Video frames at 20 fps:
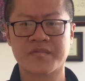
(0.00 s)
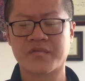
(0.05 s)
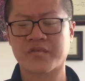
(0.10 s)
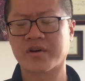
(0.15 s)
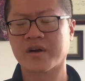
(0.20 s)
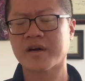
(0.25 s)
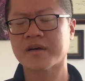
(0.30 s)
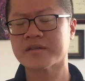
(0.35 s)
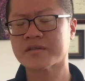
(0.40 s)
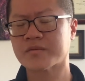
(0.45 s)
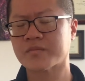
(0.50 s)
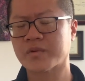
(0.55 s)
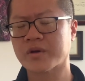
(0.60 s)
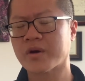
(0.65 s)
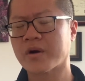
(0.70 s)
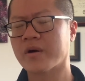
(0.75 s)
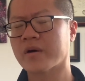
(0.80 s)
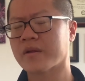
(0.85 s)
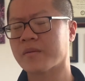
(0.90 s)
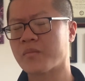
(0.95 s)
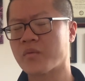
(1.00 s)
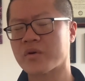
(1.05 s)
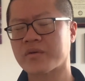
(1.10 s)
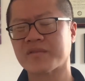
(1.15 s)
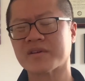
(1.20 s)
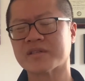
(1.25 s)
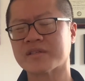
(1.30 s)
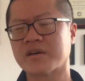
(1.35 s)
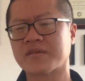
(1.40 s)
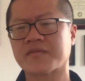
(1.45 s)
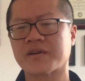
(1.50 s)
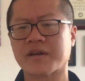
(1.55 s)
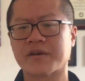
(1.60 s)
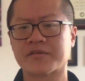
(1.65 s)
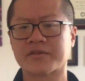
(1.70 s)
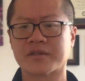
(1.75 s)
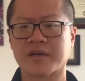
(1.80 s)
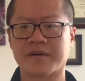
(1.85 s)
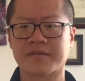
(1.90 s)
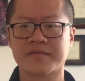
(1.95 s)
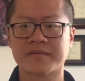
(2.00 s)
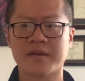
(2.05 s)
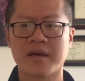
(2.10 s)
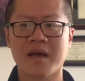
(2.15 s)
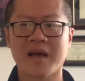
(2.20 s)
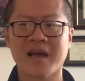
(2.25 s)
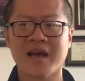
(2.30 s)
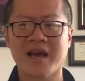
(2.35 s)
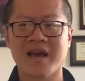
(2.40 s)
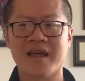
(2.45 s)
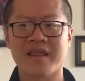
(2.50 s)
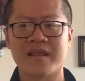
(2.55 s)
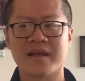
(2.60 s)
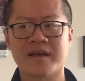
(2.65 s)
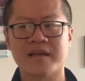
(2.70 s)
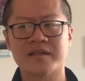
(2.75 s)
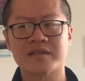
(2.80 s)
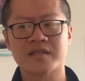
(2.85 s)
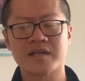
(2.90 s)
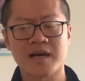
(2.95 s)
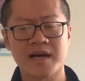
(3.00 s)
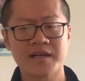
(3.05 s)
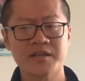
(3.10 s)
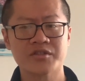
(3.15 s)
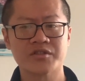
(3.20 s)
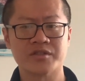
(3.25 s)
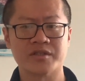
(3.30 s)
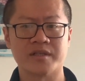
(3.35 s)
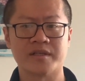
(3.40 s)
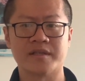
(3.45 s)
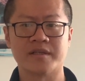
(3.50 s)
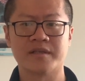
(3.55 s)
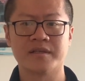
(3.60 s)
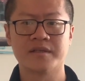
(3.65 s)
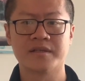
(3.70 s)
For us, we call it more of a self-care stuff. And the intention